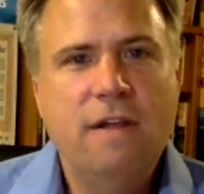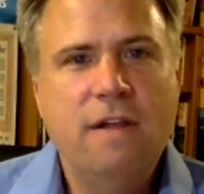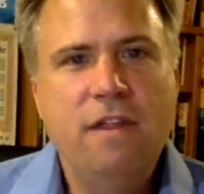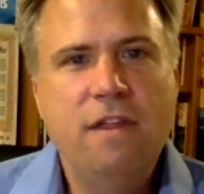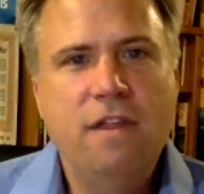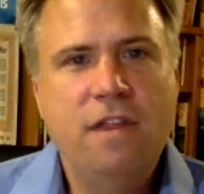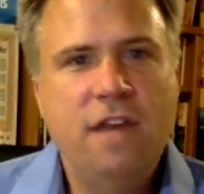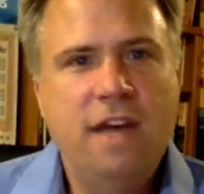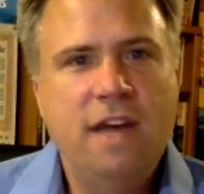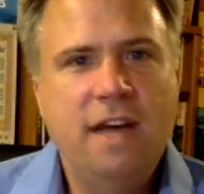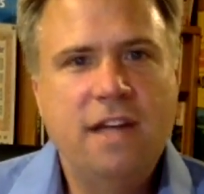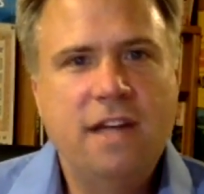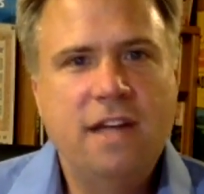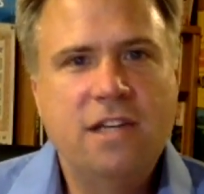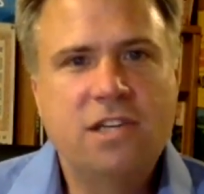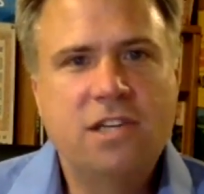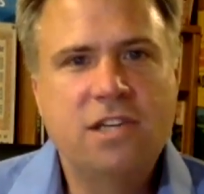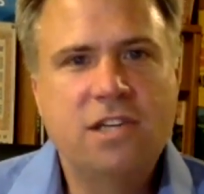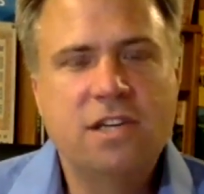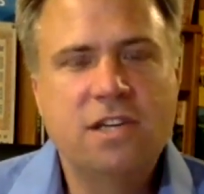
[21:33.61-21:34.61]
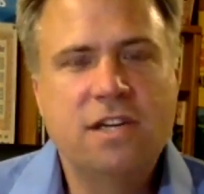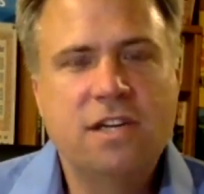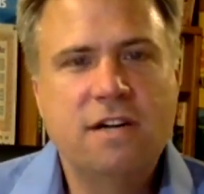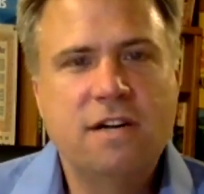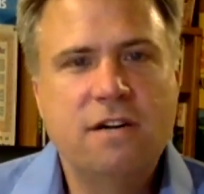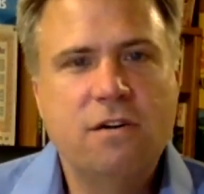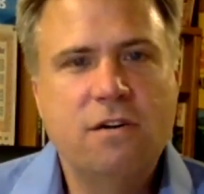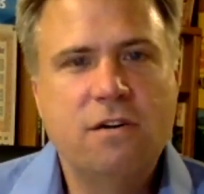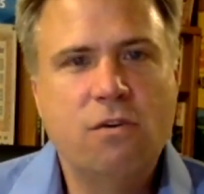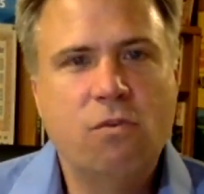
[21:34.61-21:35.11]
that
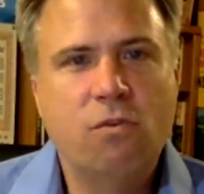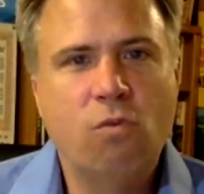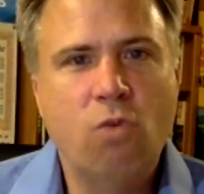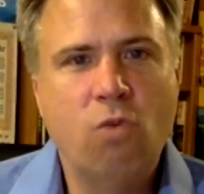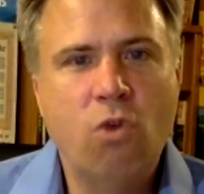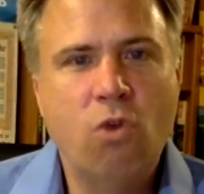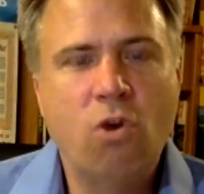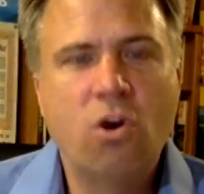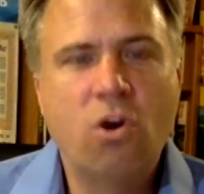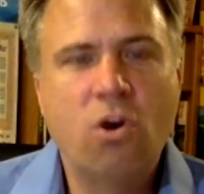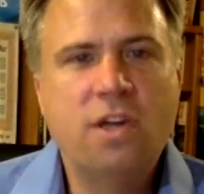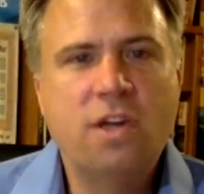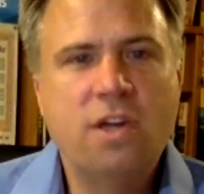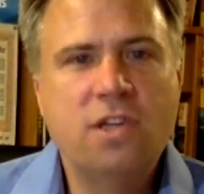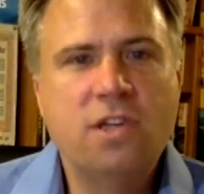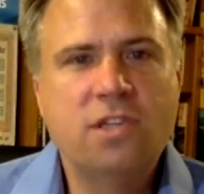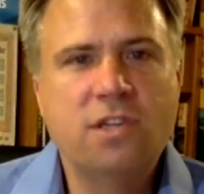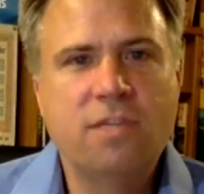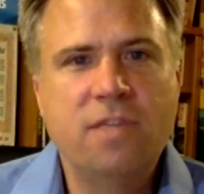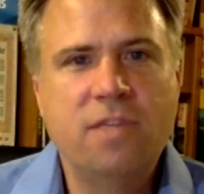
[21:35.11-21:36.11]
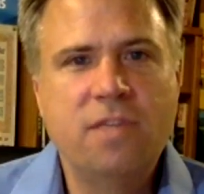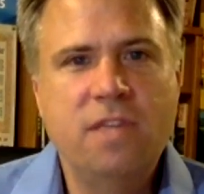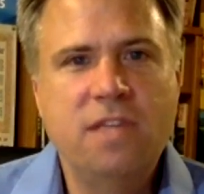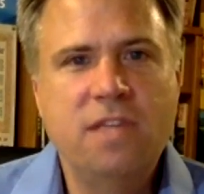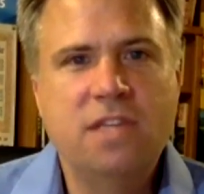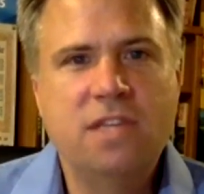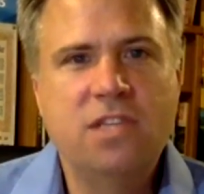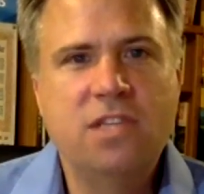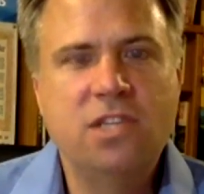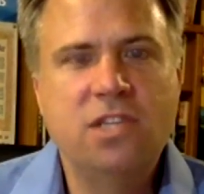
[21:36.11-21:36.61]
war is something
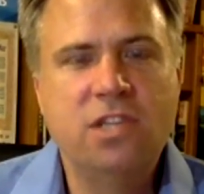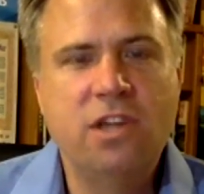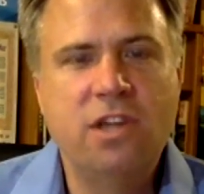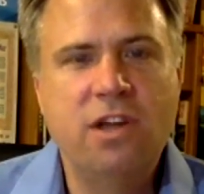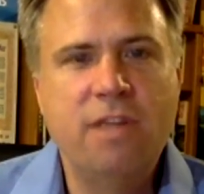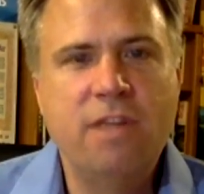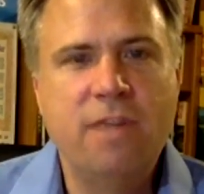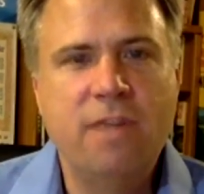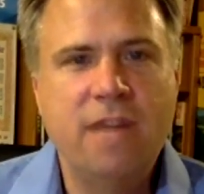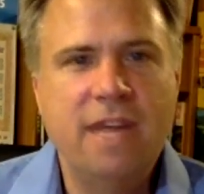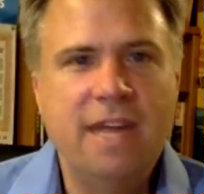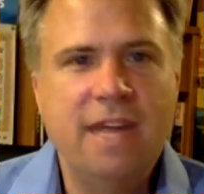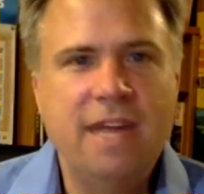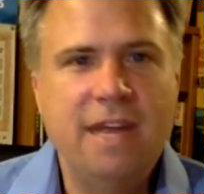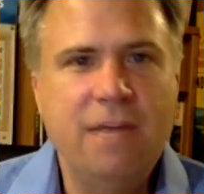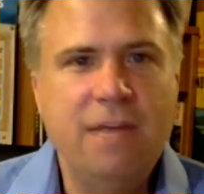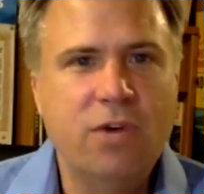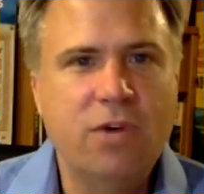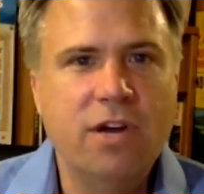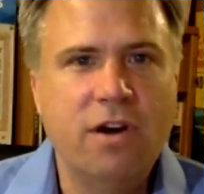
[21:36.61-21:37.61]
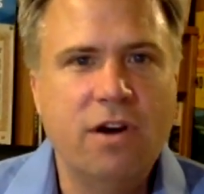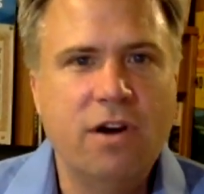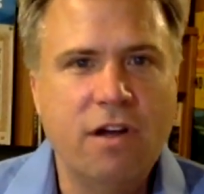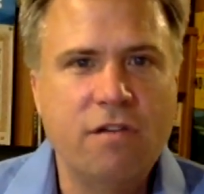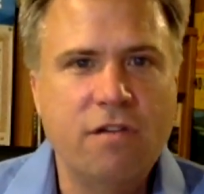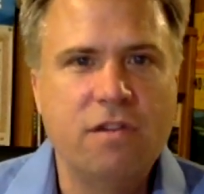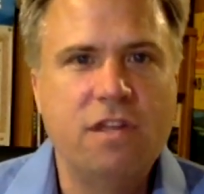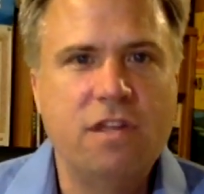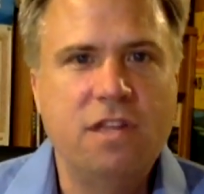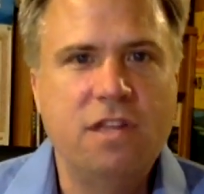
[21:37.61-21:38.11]
that's done by anyone
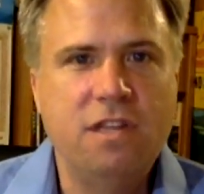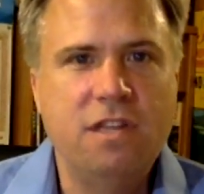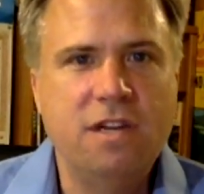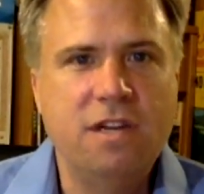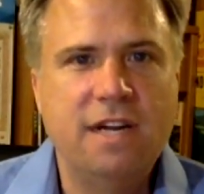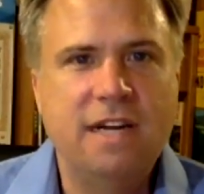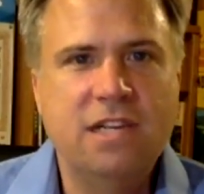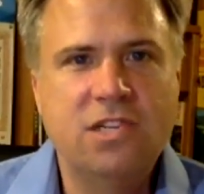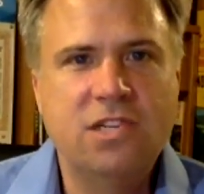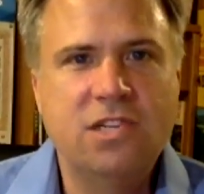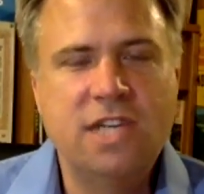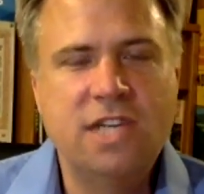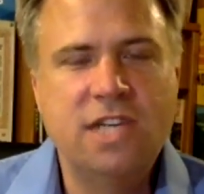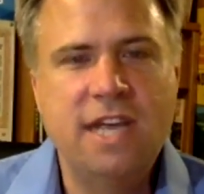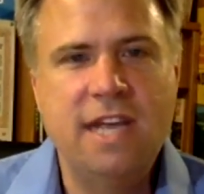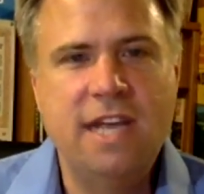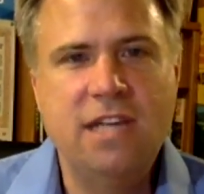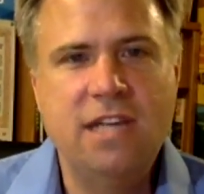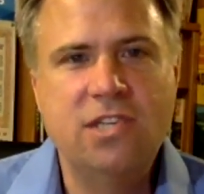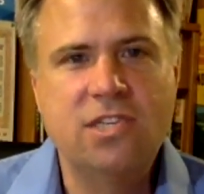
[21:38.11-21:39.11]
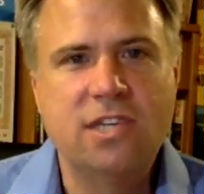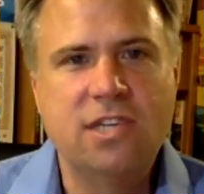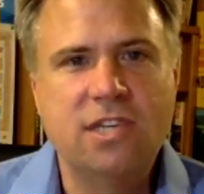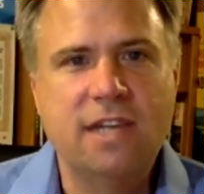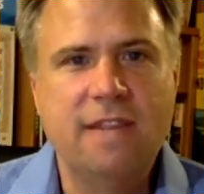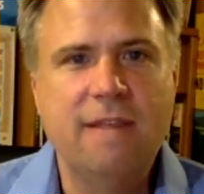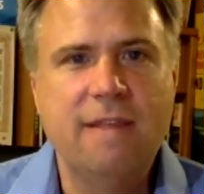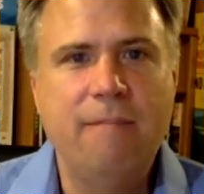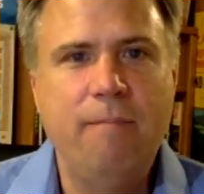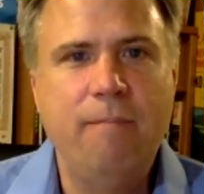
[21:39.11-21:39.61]
other than the United States. And the